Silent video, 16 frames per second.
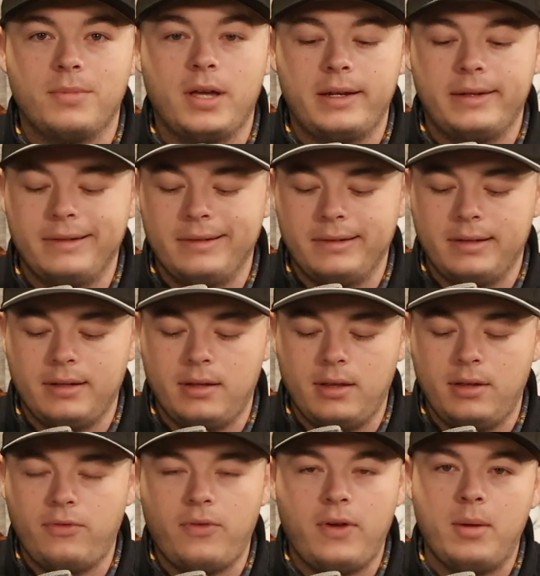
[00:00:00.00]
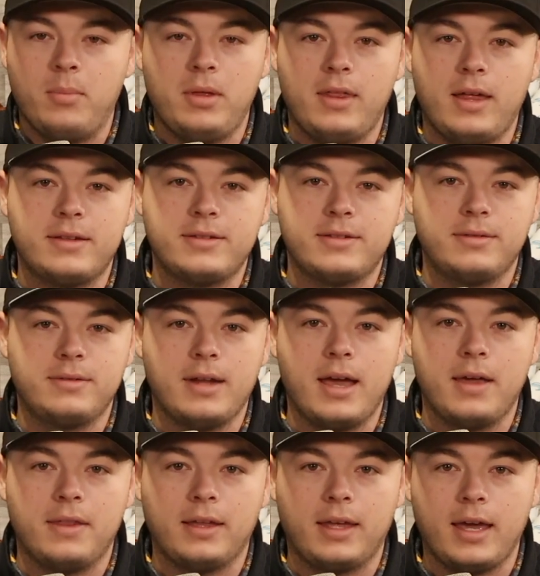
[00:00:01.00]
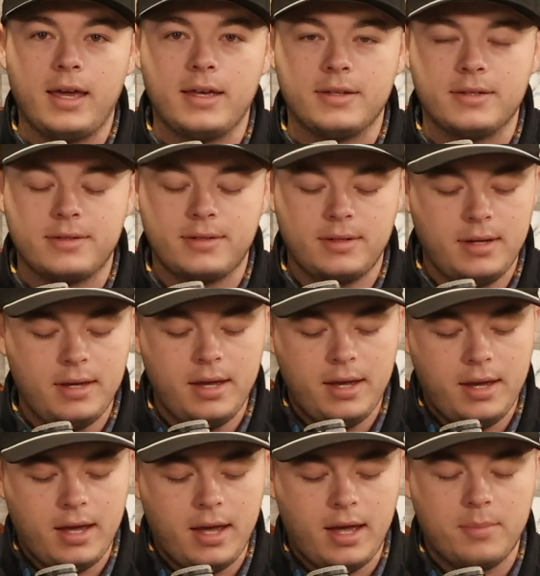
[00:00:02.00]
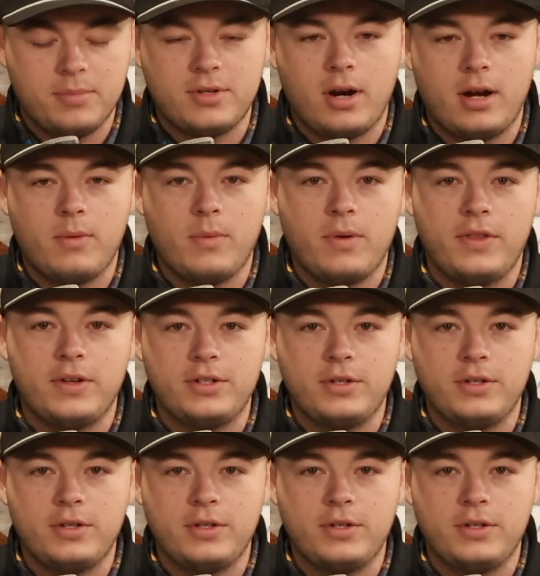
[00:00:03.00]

But this family, that's not the case. Starting with the